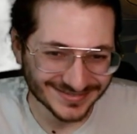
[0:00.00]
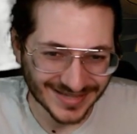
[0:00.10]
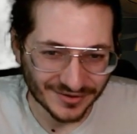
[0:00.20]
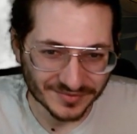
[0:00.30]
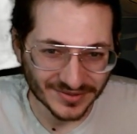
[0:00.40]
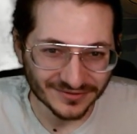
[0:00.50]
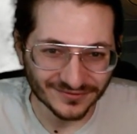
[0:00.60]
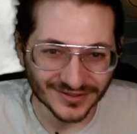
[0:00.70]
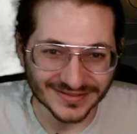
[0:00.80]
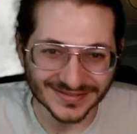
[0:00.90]
that would be a
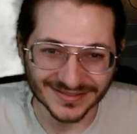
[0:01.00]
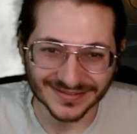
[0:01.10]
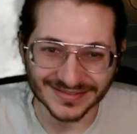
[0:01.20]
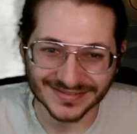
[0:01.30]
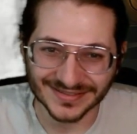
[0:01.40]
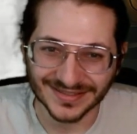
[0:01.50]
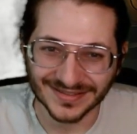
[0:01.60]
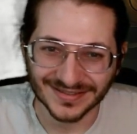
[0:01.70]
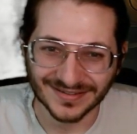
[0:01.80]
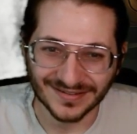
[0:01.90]
funny series
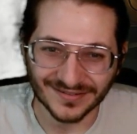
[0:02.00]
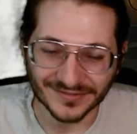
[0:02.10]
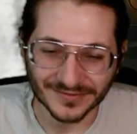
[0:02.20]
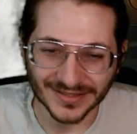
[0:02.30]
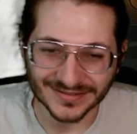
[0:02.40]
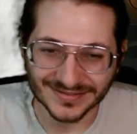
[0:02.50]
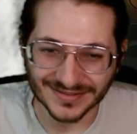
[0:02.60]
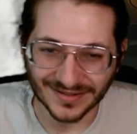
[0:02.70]
of events.